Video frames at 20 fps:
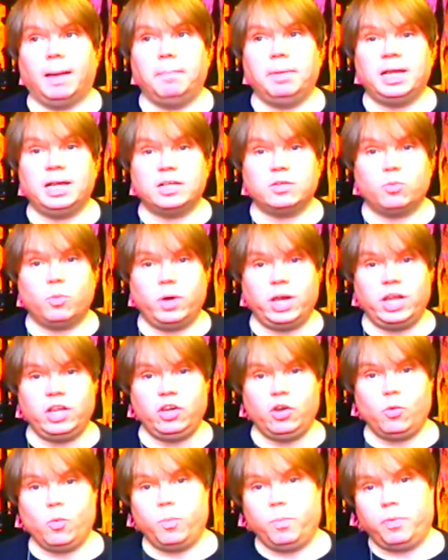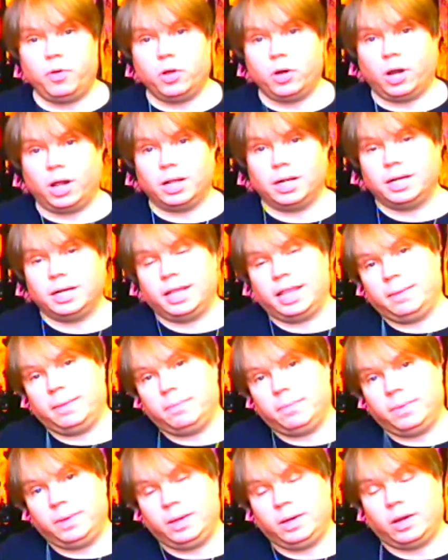Because when you put on
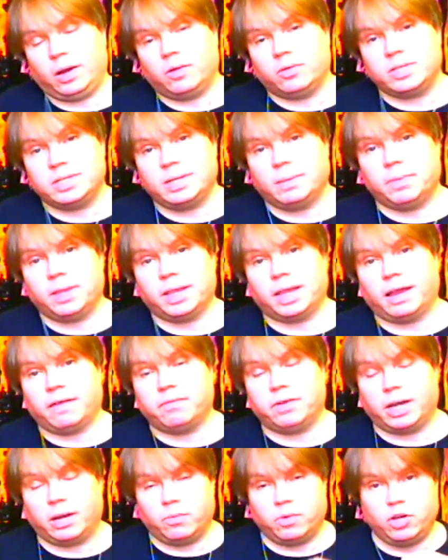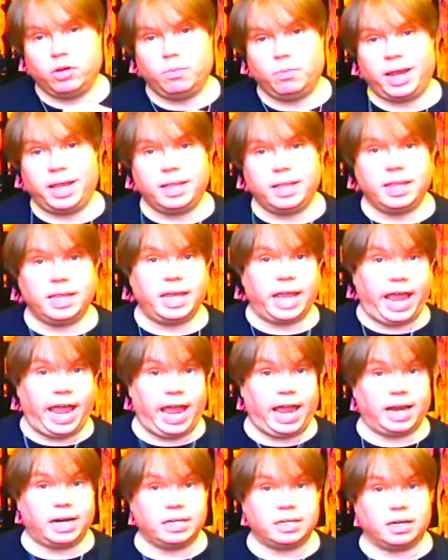the, you know, something every day, when you make the
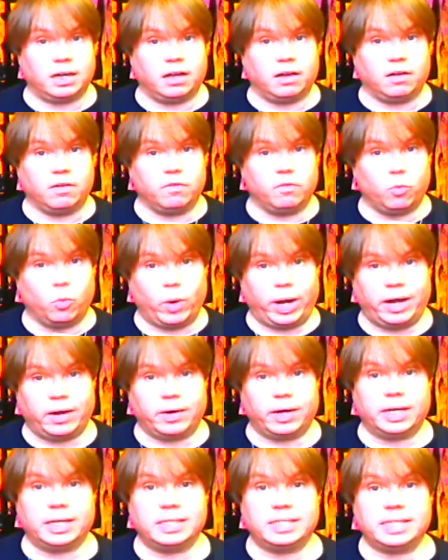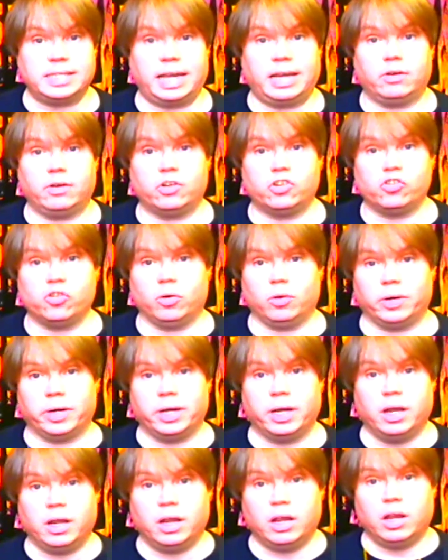act of wearing sacred jewelry,
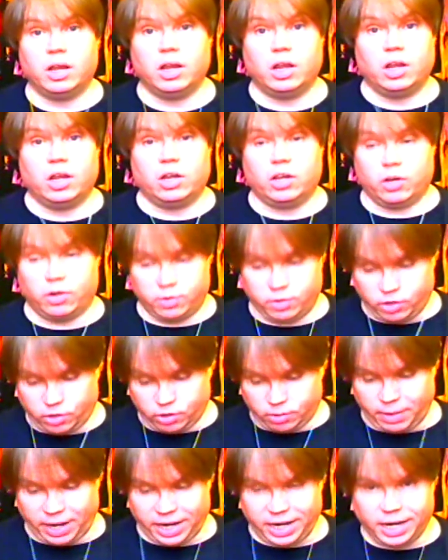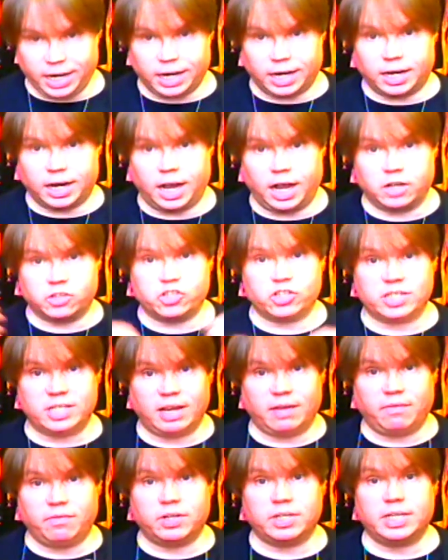you're making a conscious
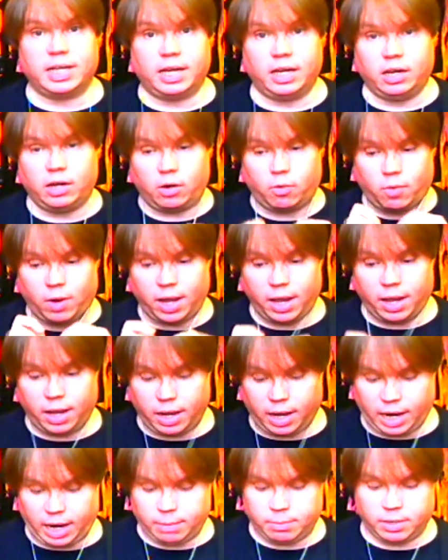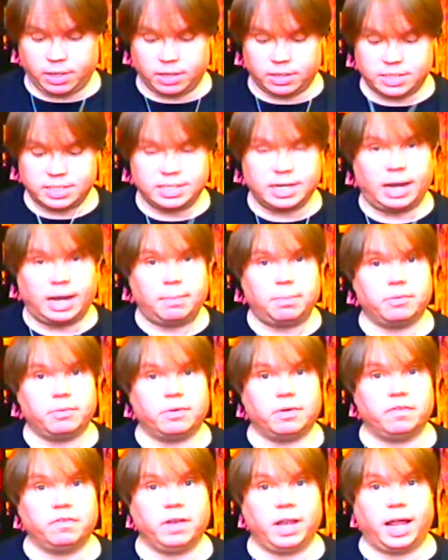effort to say, you know what, I'm going to stop and
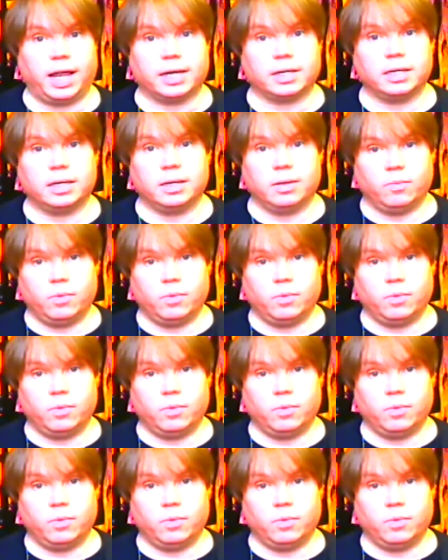reflect.